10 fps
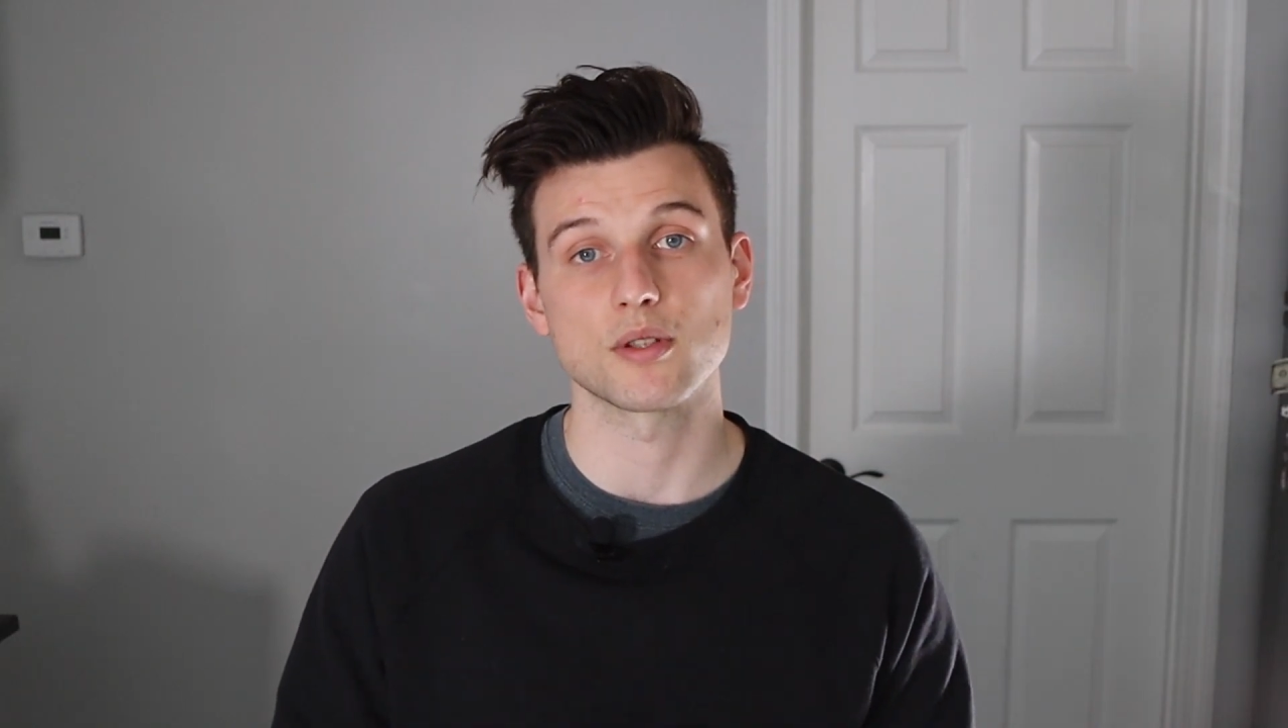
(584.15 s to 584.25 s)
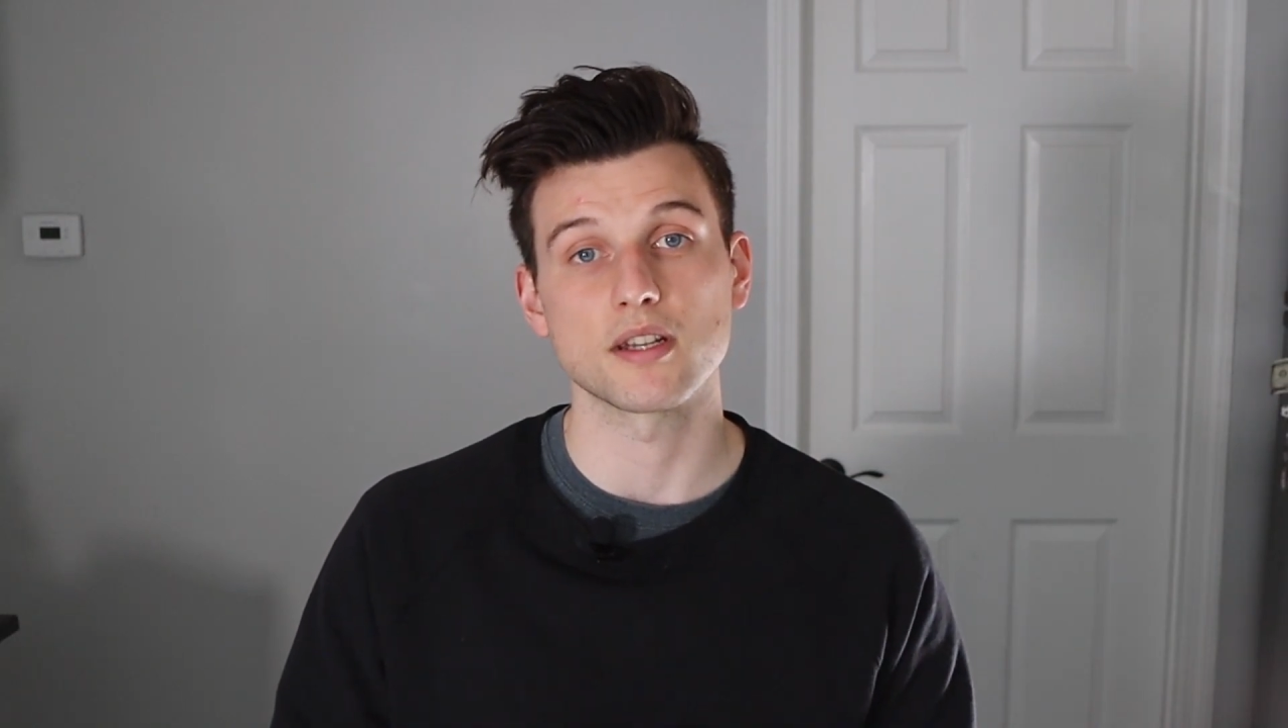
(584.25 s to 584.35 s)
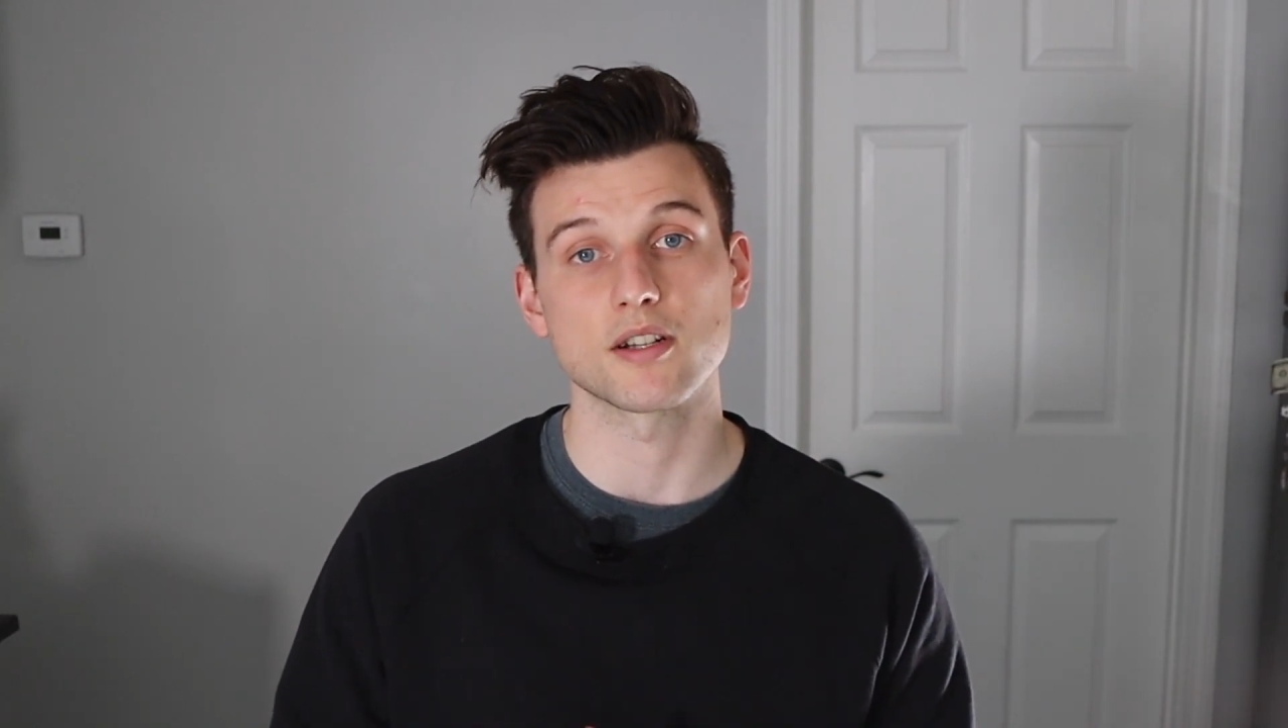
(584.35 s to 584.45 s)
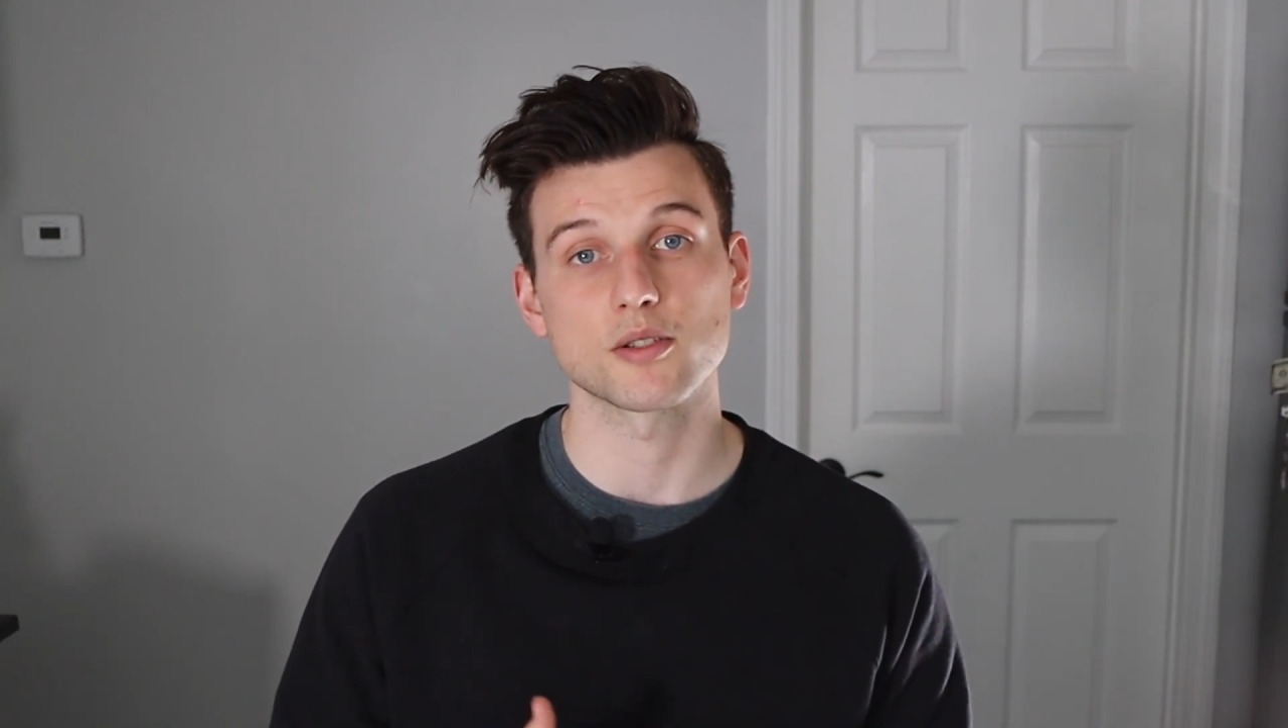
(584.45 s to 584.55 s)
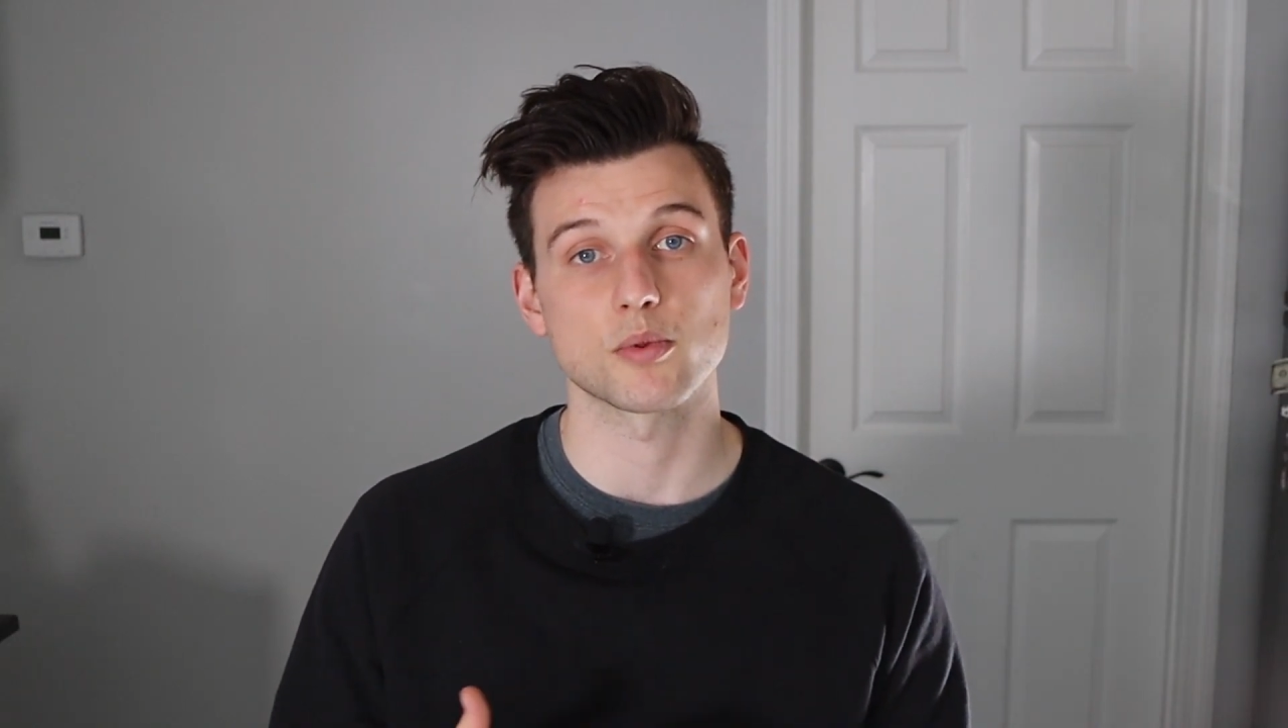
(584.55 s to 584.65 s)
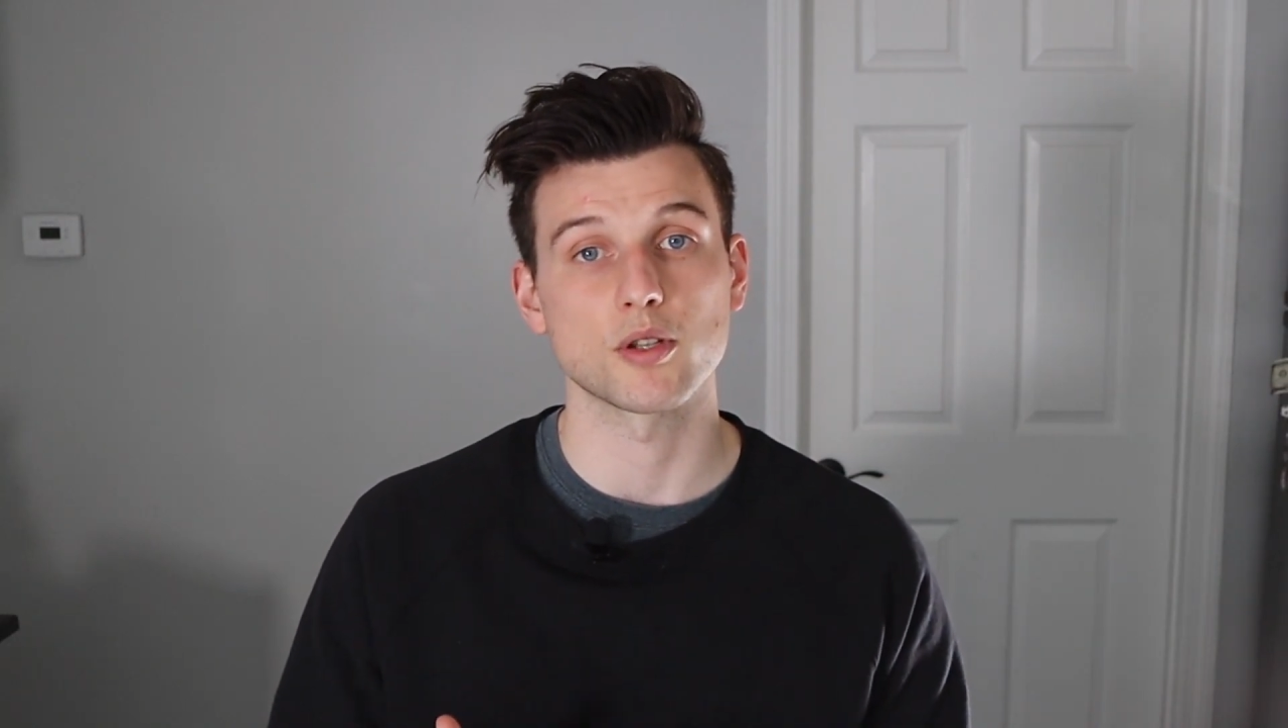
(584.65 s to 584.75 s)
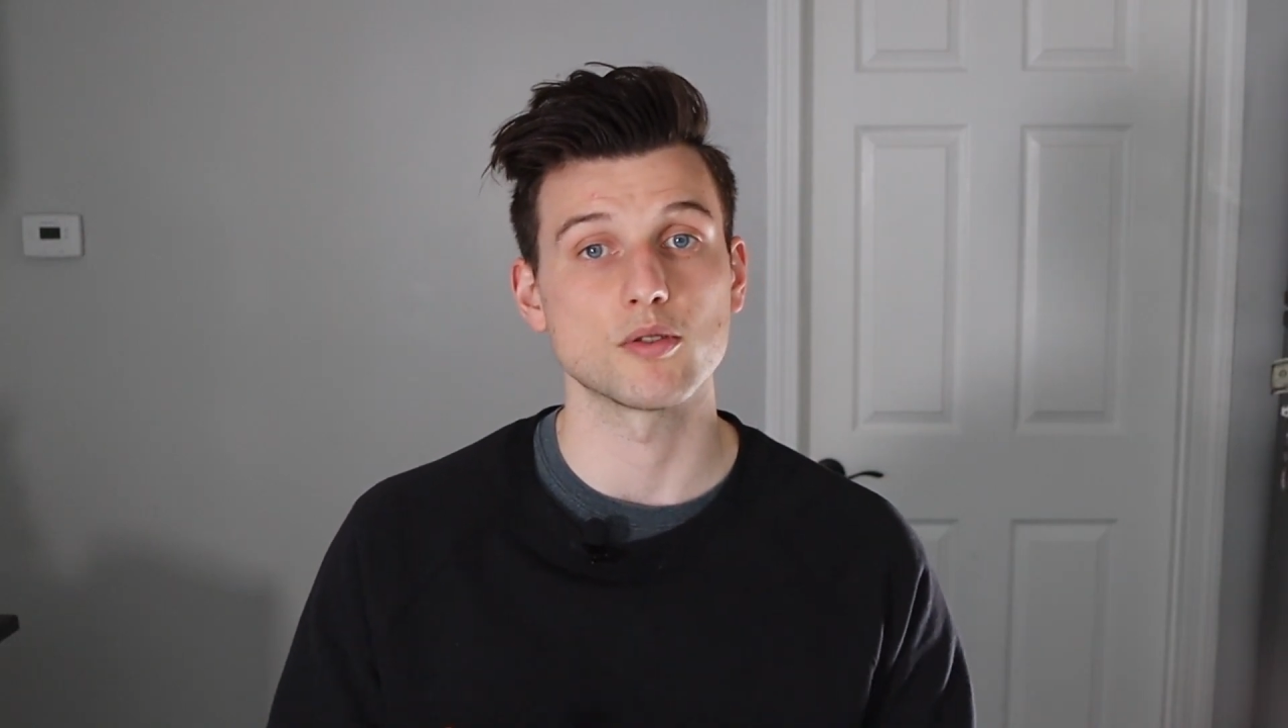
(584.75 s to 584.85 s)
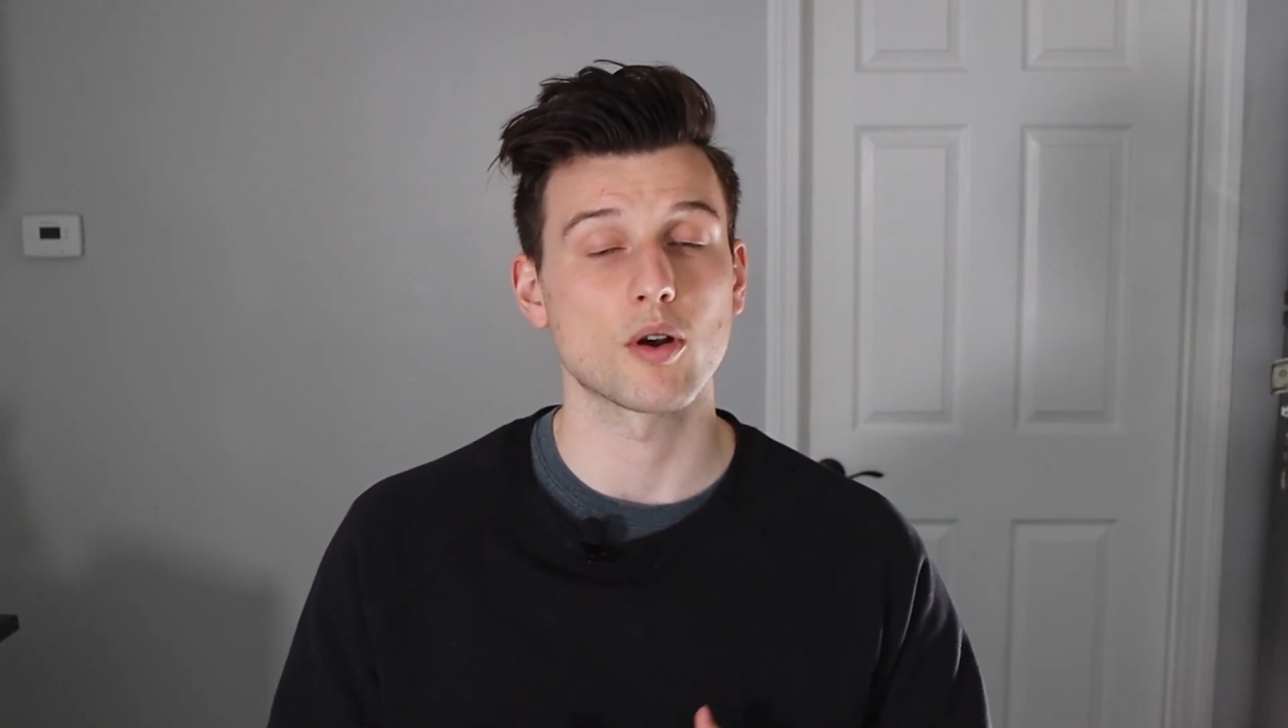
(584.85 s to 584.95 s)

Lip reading: years where you